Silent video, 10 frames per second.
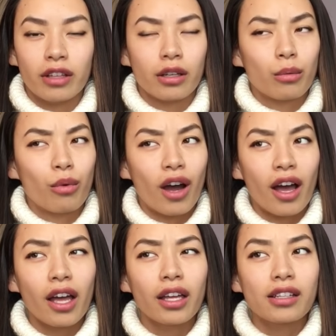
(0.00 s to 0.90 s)
like,
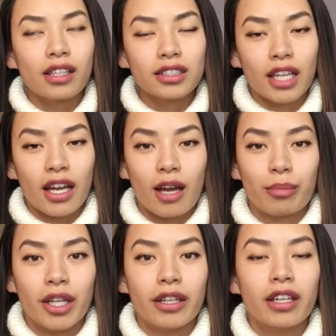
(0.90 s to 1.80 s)
why does that
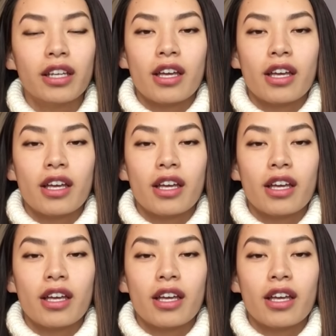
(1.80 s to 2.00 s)
happen?